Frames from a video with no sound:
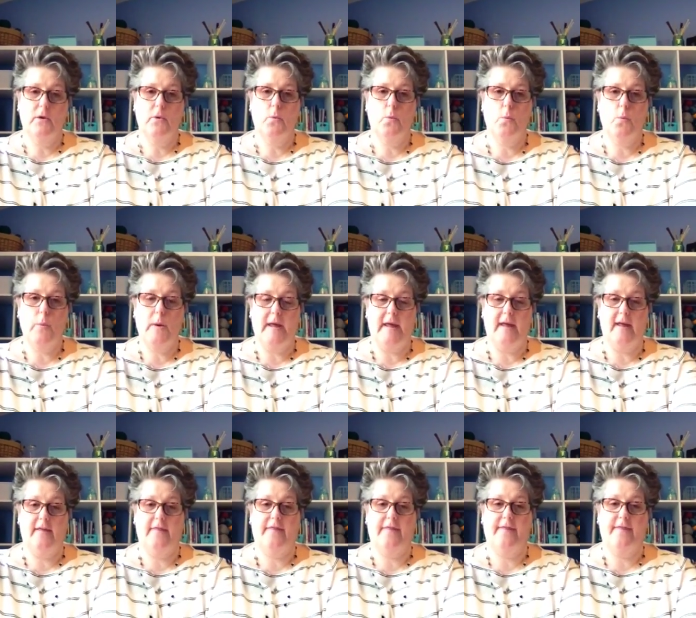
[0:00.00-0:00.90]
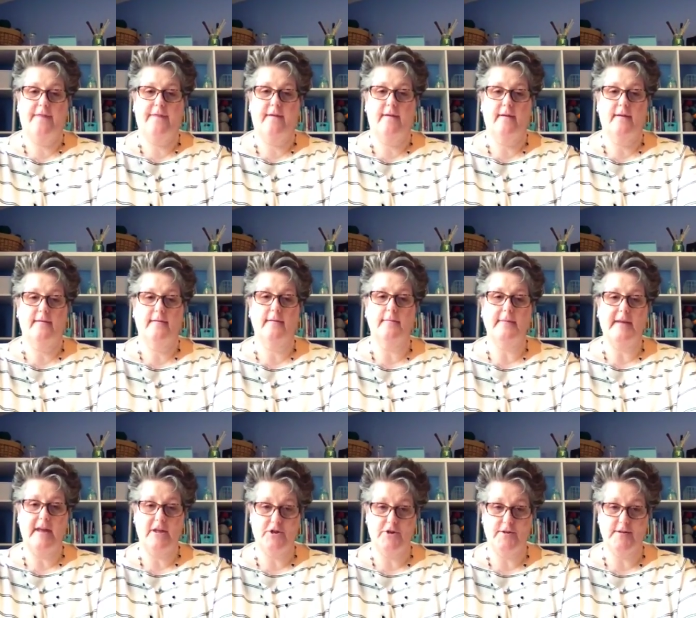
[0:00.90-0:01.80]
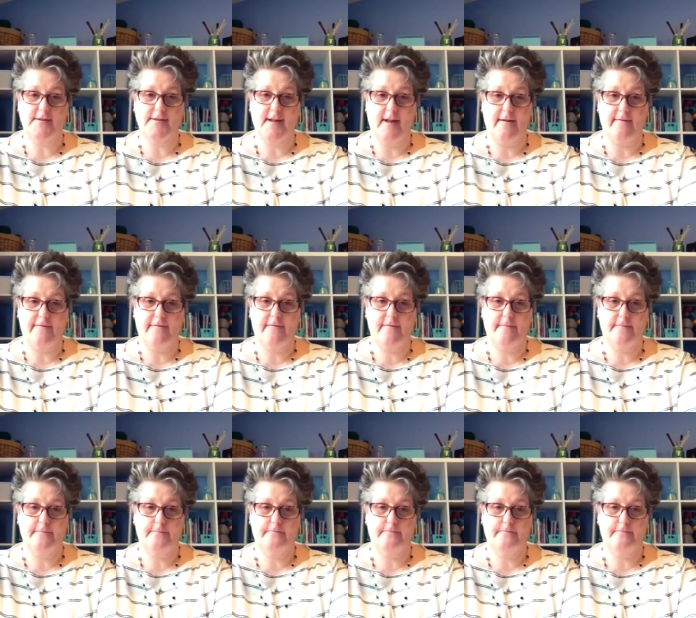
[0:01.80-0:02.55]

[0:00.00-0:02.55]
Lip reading: with some kitchen stuff.